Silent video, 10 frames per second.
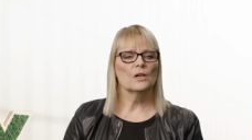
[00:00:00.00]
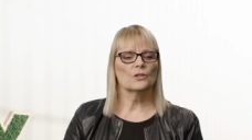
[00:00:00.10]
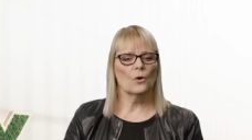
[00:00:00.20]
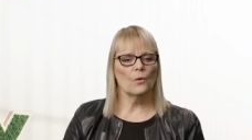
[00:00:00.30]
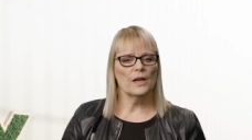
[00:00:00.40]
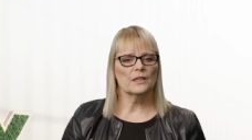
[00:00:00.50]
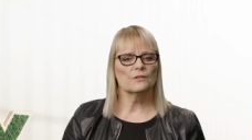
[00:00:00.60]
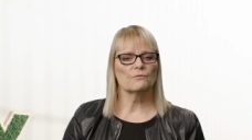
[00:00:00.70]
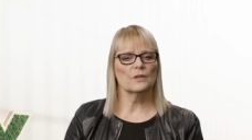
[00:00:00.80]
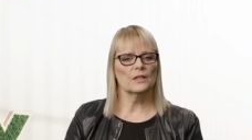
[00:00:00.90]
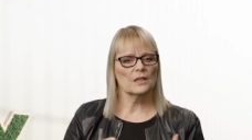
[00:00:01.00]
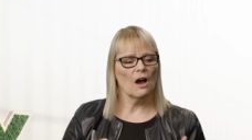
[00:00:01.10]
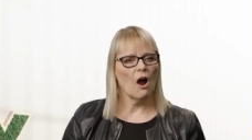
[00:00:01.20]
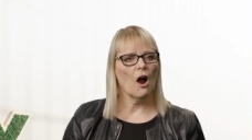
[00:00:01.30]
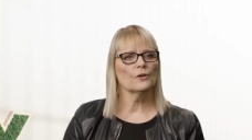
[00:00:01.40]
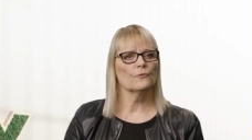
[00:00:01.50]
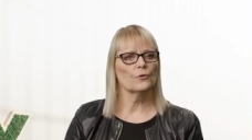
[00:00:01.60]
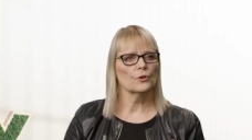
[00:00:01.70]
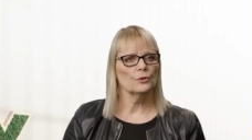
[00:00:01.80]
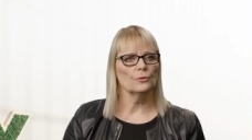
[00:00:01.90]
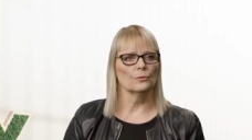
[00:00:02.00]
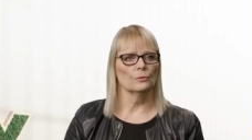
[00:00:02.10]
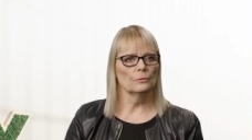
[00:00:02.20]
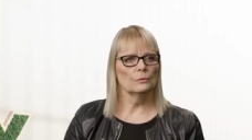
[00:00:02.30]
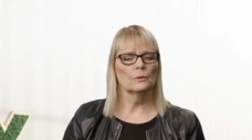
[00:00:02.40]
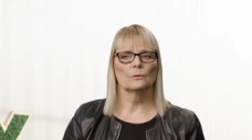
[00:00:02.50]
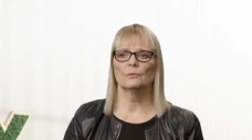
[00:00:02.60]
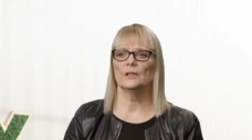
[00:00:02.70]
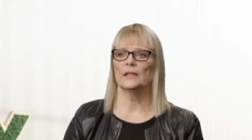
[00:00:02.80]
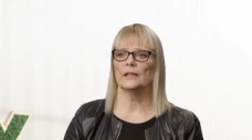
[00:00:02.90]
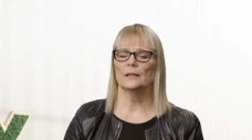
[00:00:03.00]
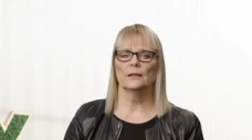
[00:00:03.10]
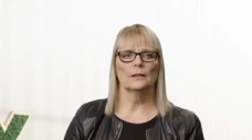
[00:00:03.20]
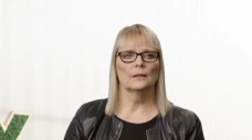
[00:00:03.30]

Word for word: So it's, it's hard for you, really,